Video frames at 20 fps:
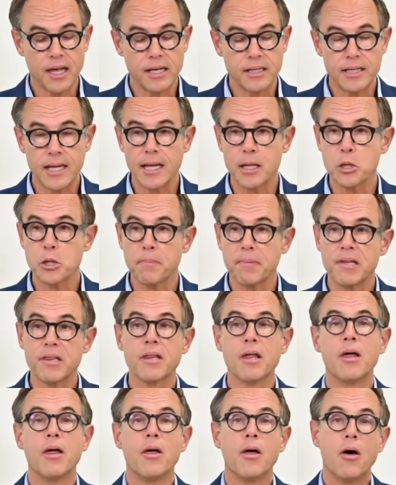and tangibles
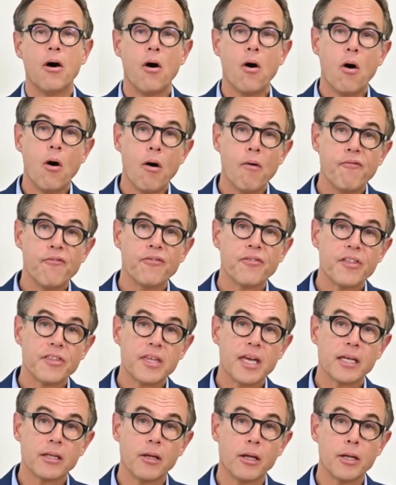of the
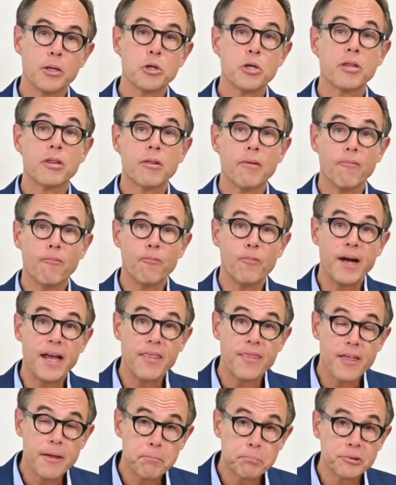technologies
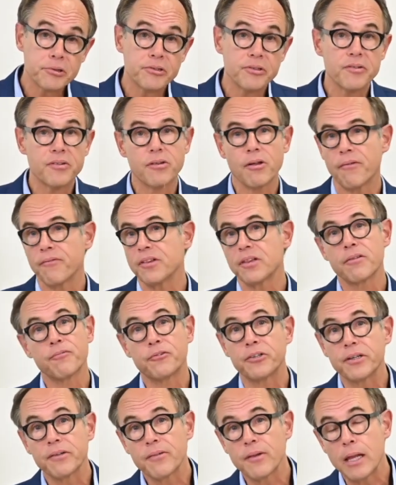when they produce service,
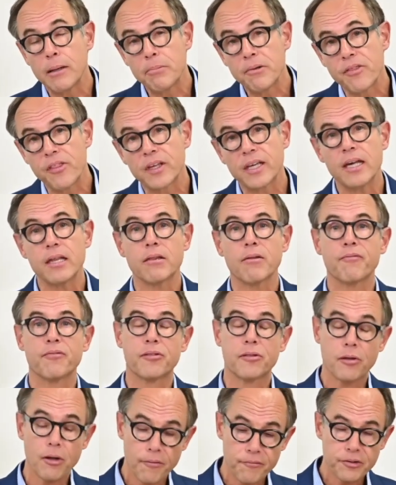for example, in the case of
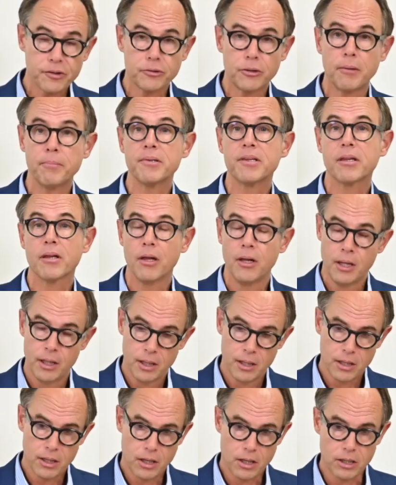service robots,
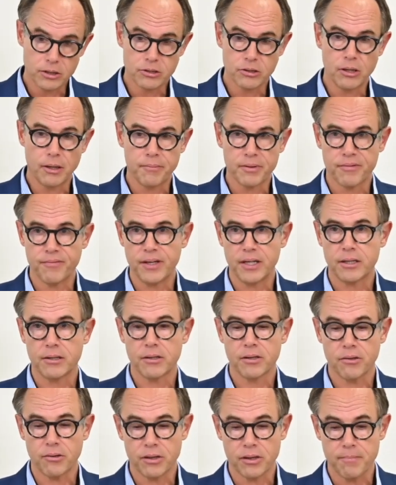autonomous
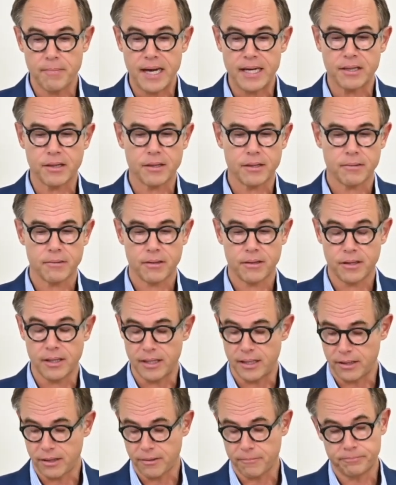vehicles, or smart
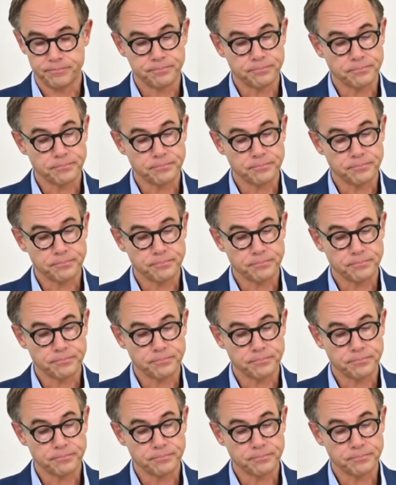cities.